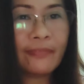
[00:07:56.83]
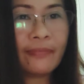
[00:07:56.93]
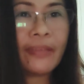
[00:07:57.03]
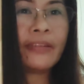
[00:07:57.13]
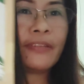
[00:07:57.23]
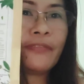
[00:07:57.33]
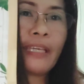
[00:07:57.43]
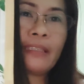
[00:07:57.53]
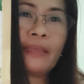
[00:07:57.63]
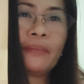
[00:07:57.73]
very
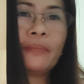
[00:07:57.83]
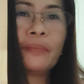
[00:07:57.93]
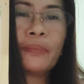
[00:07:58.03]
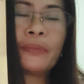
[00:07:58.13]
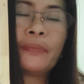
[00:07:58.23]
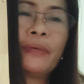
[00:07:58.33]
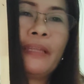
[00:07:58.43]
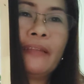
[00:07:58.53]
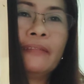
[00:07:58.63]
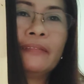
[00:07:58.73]
effective,
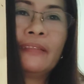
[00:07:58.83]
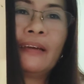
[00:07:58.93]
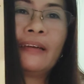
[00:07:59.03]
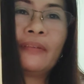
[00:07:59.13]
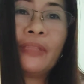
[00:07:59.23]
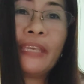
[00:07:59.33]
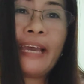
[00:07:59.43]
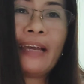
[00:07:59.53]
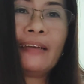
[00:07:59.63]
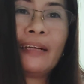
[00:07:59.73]
proven.
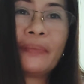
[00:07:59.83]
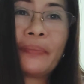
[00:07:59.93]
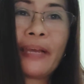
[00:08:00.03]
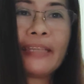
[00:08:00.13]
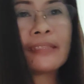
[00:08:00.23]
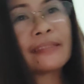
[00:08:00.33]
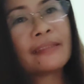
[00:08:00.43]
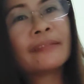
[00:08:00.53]
Unya, ang price,